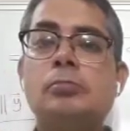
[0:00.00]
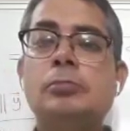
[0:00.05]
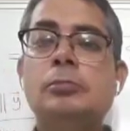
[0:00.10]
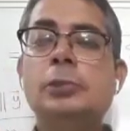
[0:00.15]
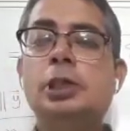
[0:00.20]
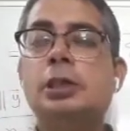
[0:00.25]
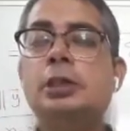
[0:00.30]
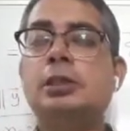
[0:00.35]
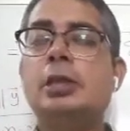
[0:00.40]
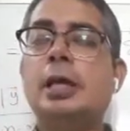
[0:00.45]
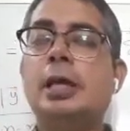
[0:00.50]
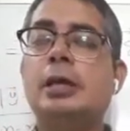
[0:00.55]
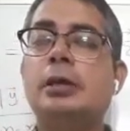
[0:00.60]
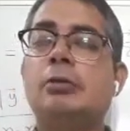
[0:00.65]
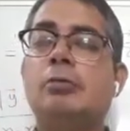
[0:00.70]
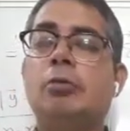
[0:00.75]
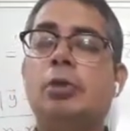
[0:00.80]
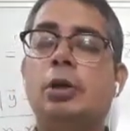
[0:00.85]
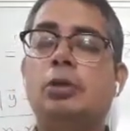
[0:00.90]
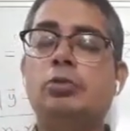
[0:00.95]
just
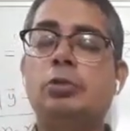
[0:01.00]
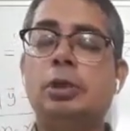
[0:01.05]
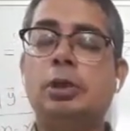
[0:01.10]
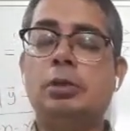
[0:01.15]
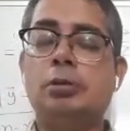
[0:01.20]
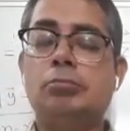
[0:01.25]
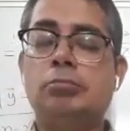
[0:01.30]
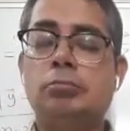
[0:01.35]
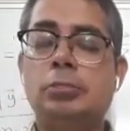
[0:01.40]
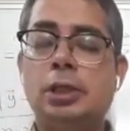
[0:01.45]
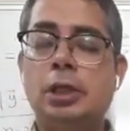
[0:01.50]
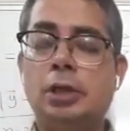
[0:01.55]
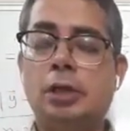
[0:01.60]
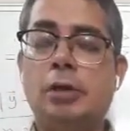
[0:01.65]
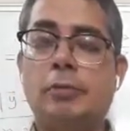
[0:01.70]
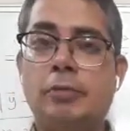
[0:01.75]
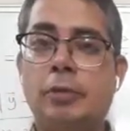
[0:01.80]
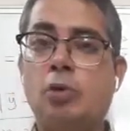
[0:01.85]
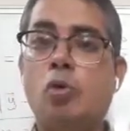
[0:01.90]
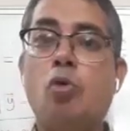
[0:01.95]
like what we think
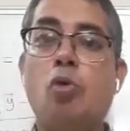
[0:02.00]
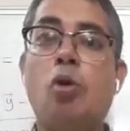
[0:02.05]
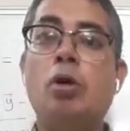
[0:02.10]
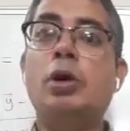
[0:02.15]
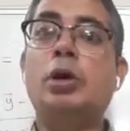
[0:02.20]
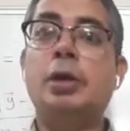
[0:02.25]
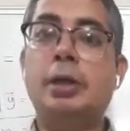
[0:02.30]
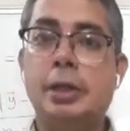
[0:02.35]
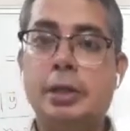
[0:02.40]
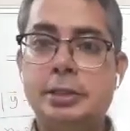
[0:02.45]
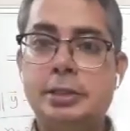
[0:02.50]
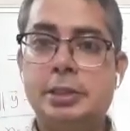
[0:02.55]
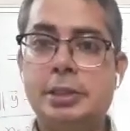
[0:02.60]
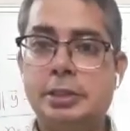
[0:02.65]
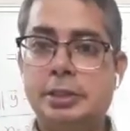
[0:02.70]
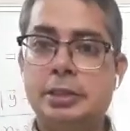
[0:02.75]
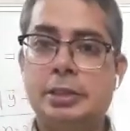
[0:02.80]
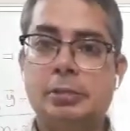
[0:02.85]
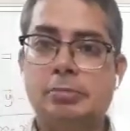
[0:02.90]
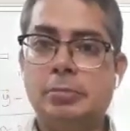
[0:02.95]
of a coordinate
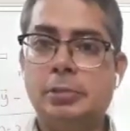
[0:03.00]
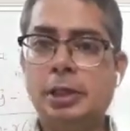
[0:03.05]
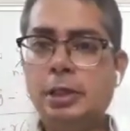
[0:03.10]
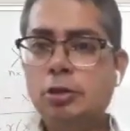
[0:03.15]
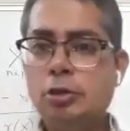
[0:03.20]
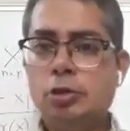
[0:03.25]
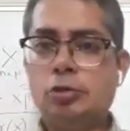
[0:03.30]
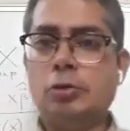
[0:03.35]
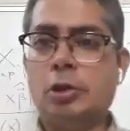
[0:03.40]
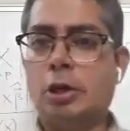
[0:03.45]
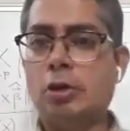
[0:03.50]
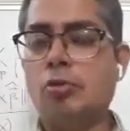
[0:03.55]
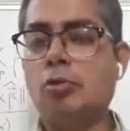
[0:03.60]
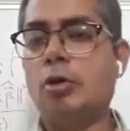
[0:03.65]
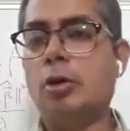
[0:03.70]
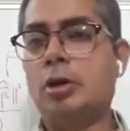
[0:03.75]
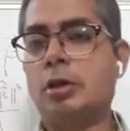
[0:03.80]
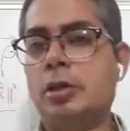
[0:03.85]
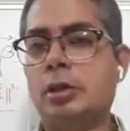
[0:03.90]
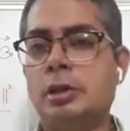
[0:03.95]
system, the usual
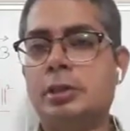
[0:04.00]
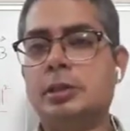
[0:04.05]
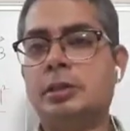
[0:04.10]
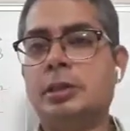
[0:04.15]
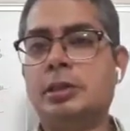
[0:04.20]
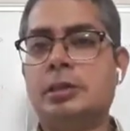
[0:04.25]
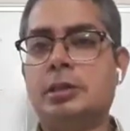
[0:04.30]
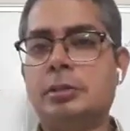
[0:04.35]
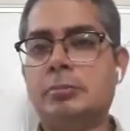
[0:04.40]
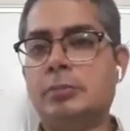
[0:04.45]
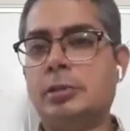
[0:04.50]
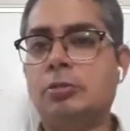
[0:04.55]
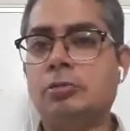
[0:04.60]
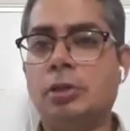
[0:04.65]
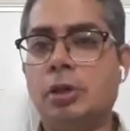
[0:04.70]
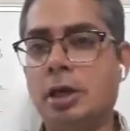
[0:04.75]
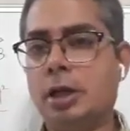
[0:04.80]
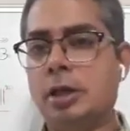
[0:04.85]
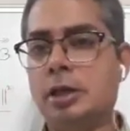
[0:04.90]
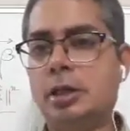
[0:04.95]
coordinate system that
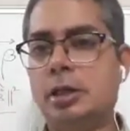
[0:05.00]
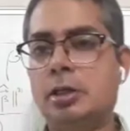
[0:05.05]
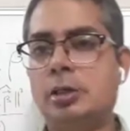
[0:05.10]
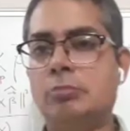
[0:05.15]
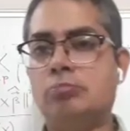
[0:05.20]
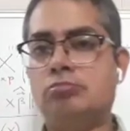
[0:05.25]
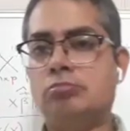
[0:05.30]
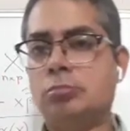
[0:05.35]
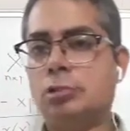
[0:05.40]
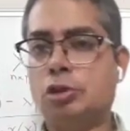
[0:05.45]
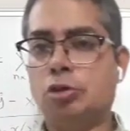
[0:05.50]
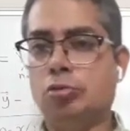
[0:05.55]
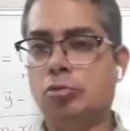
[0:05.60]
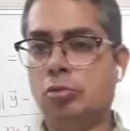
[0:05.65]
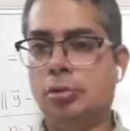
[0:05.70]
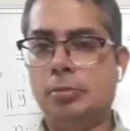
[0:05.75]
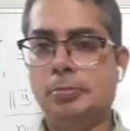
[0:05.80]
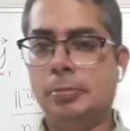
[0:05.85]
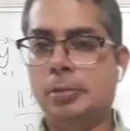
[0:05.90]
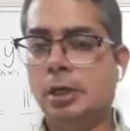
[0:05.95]
we learn in
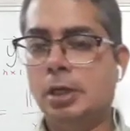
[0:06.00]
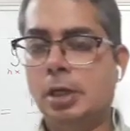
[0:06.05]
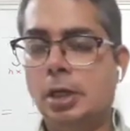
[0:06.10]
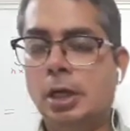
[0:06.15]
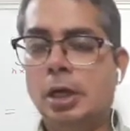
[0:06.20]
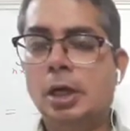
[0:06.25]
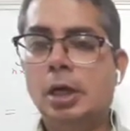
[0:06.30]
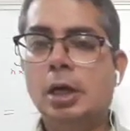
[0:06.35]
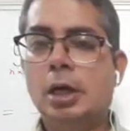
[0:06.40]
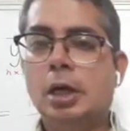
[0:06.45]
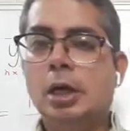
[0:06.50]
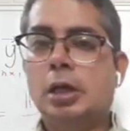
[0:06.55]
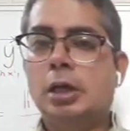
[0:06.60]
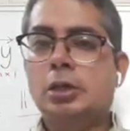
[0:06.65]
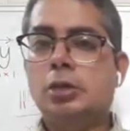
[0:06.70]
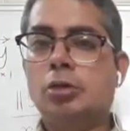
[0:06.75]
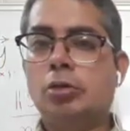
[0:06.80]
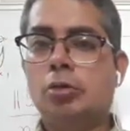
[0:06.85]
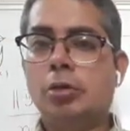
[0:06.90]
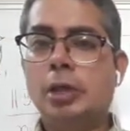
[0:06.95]
school.
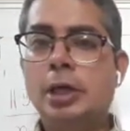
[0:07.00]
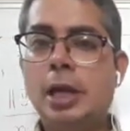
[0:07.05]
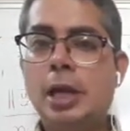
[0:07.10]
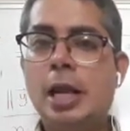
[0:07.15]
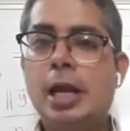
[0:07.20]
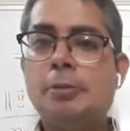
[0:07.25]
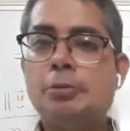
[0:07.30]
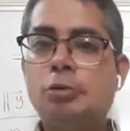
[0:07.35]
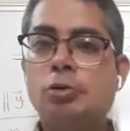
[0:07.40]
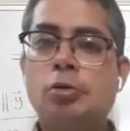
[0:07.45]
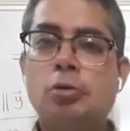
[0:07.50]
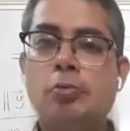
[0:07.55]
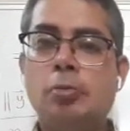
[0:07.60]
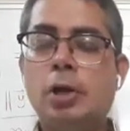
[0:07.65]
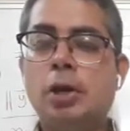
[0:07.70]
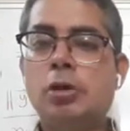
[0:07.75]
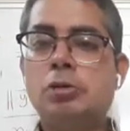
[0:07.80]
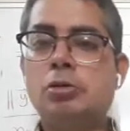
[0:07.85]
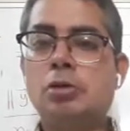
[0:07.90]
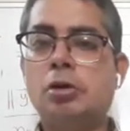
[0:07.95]
So here I have shown
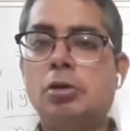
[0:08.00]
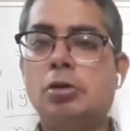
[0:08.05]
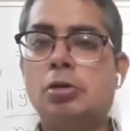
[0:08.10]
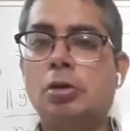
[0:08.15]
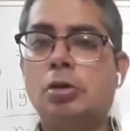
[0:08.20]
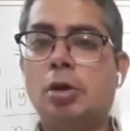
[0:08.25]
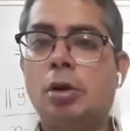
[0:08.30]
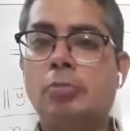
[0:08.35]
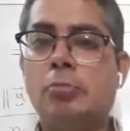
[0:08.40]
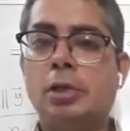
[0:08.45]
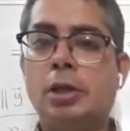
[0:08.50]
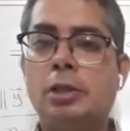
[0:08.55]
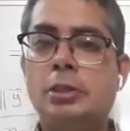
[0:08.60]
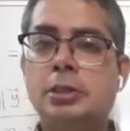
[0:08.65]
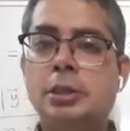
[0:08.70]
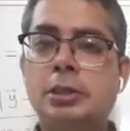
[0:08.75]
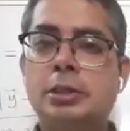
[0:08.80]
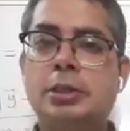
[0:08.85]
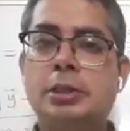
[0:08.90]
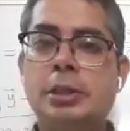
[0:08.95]
one orthonormal
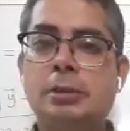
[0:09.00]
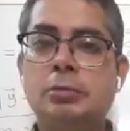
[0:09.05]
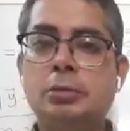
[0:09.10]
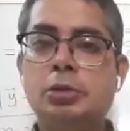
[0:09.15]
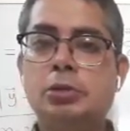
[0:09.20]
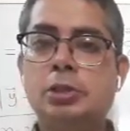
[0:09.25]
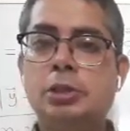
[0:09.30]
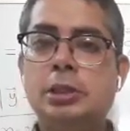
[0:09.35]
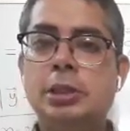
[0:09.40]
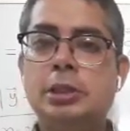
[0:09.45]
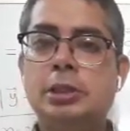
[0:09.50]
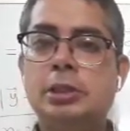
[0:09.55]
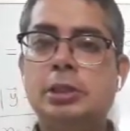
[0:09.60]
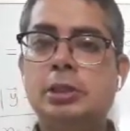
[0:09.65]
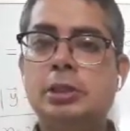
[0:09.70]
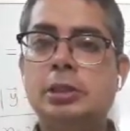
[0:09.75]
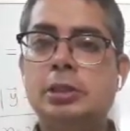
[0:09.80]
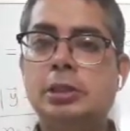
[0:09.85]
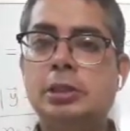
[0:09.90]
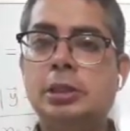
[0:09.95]
system. So it is
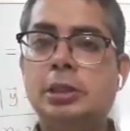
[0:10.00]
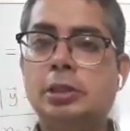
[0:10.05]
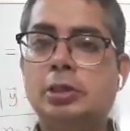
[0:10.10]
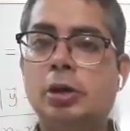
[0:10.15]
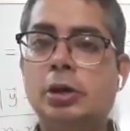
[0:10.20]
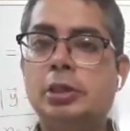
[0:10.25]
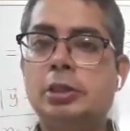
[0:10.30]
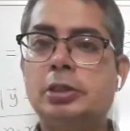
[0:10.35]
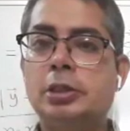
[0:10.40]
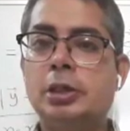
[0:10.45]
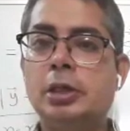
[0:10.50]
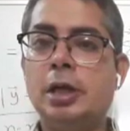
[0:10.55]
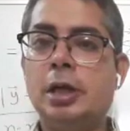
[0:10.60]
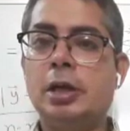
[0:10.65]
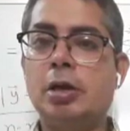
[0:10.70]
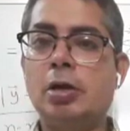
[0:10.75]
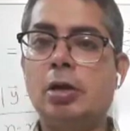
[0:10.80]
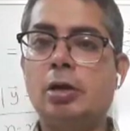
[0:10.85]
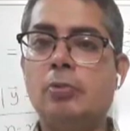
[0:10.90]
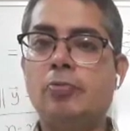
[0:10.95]
this origin,
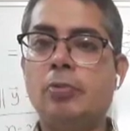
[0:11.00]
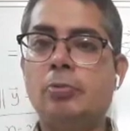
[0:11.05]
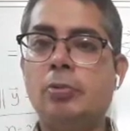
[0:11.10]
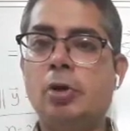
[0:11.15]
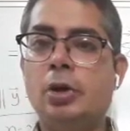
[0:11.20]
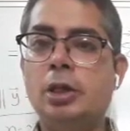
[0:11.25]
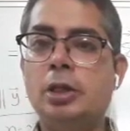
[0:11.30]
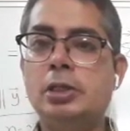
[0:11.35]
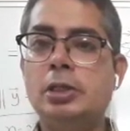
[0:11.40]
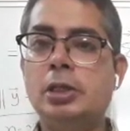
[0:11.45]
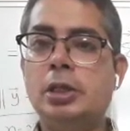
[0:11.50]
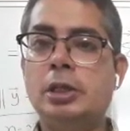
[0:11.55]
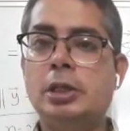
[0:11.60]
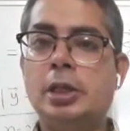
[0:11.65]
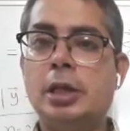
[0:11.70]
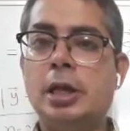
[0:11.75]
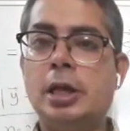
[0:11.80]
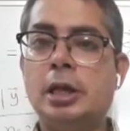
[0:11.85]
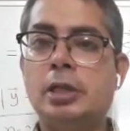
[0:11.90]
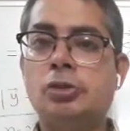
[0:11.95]
and from the origin
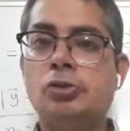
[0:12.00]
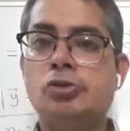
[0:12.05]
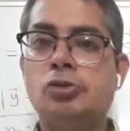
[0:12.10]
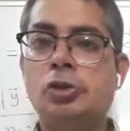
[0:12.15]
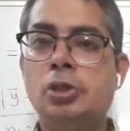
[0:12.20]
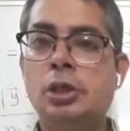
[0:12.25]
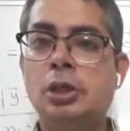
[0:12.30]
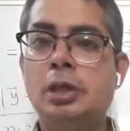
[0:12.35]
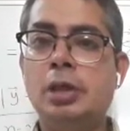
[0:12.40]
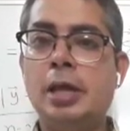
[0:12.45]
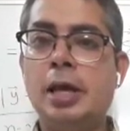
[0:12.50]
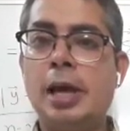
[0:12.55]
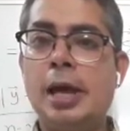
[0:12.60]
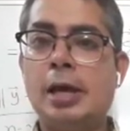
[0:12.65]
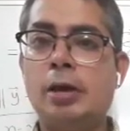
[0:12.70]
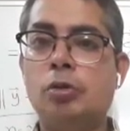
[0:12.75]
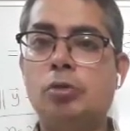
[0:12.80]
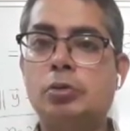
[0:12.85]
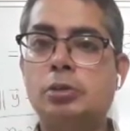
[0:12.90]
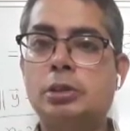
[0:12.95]
there are three
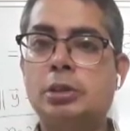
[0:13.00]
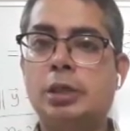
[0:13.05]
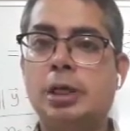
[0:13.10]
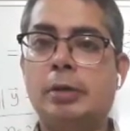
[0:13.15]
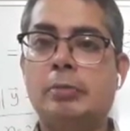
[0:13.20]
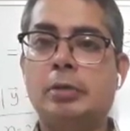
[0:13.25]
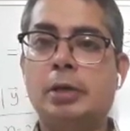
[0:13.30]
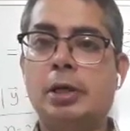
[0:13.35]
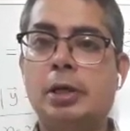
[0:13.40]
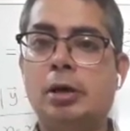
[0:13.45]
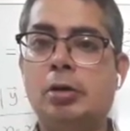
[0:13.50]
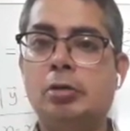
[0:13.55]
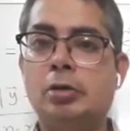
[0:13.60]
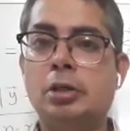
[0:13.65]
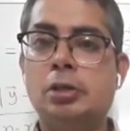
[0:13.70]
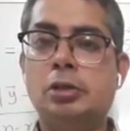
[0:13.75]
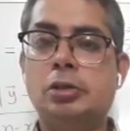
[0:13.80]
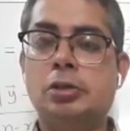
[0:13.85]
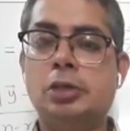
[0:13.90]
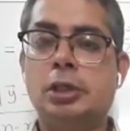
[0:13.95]
arrows coming out
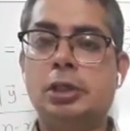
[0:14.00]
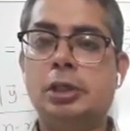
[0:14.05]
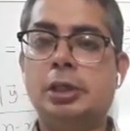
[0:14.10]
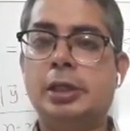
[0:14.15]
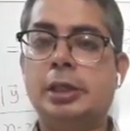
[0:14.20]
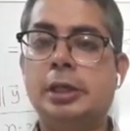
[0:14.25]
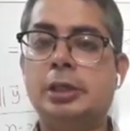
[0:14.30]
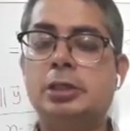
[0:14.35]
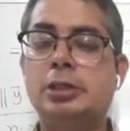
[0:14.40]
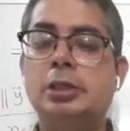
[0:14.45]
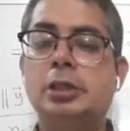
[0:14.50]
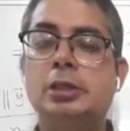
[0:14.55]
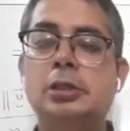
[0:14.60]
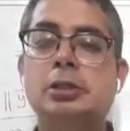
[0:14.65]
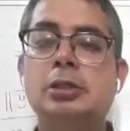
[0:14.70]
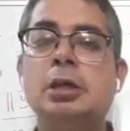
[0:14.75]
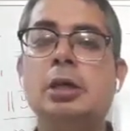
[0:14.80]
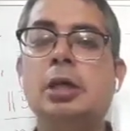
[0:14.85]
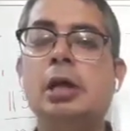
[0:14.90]
in three directions.